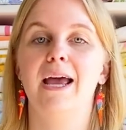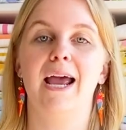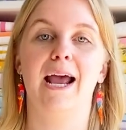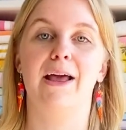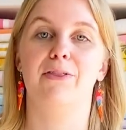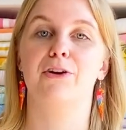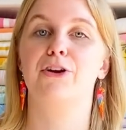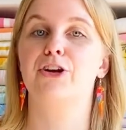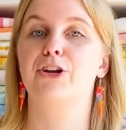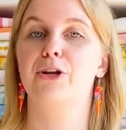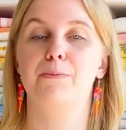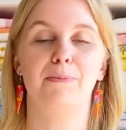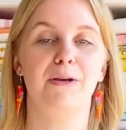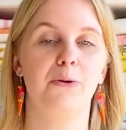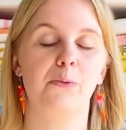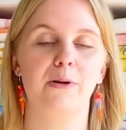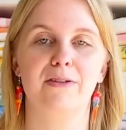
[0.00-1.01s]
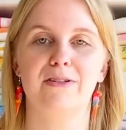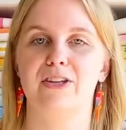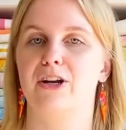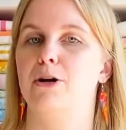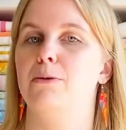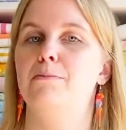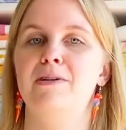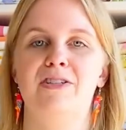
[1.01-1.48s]
and they're going to be ones that
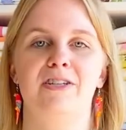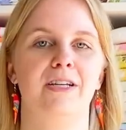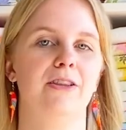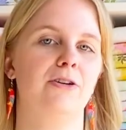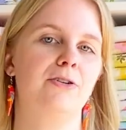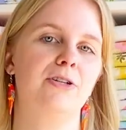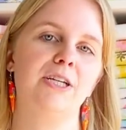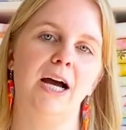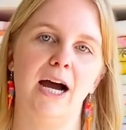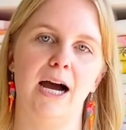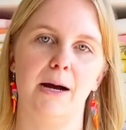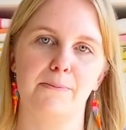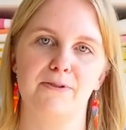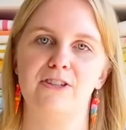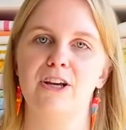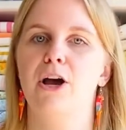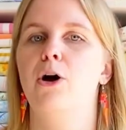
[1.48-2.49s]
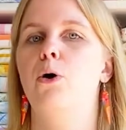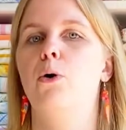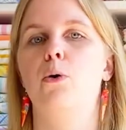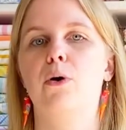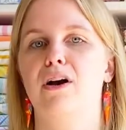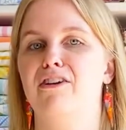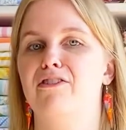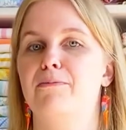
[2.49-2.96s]
are missing their tops
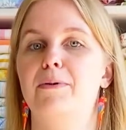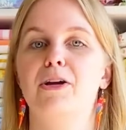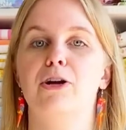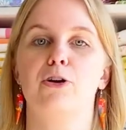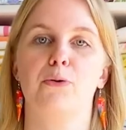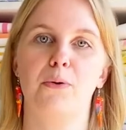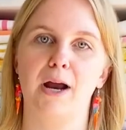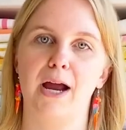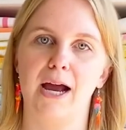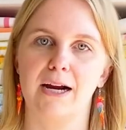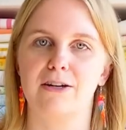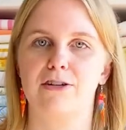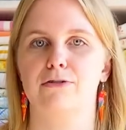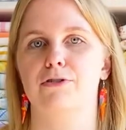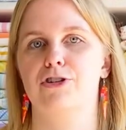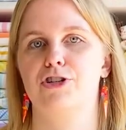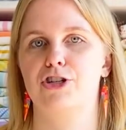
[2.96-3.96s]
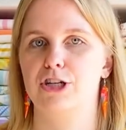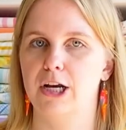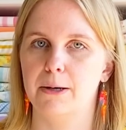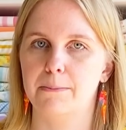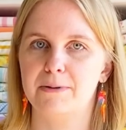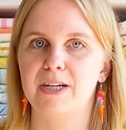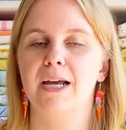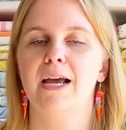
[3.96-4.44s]
or have been cracked or
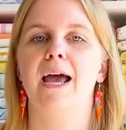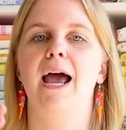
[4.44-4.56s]
chipped.